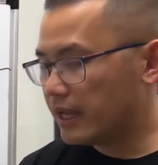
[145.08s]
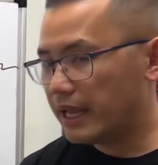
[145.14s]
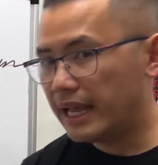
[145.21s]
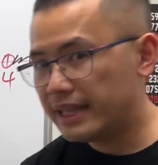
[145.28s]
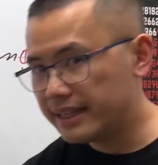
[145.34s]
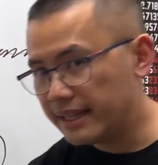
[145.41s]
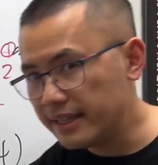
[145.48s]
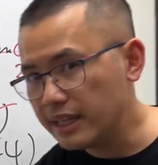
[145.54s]

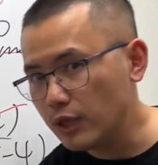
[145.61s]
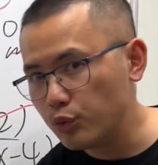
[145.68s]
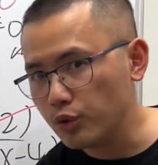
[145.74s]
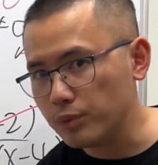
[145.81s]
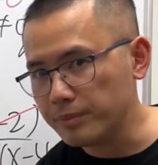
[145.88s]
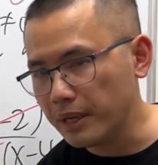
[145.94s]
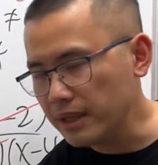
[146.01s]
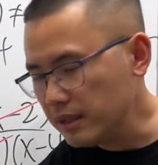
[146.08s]
And then the
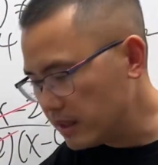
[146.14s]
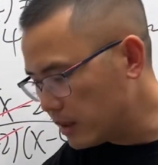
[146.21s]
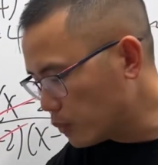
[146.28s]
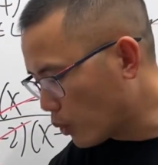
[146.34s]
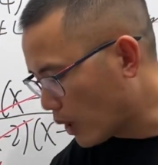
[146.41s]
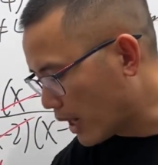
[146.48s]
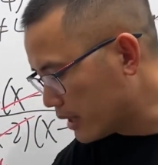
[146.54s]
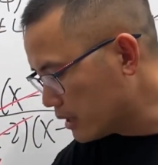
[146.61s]
remaining
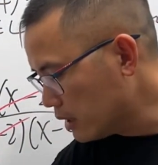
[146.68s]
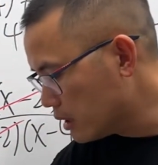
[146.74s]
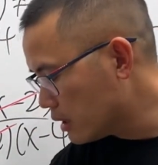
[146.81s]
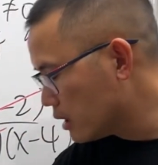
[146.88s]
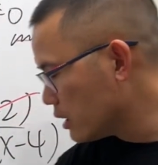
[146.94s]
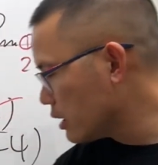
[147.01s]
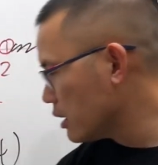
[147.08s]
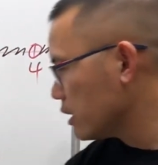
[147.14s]
one,
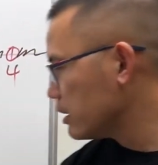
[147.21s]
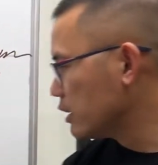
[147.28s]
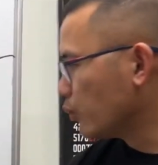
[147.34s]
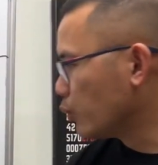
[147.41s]
the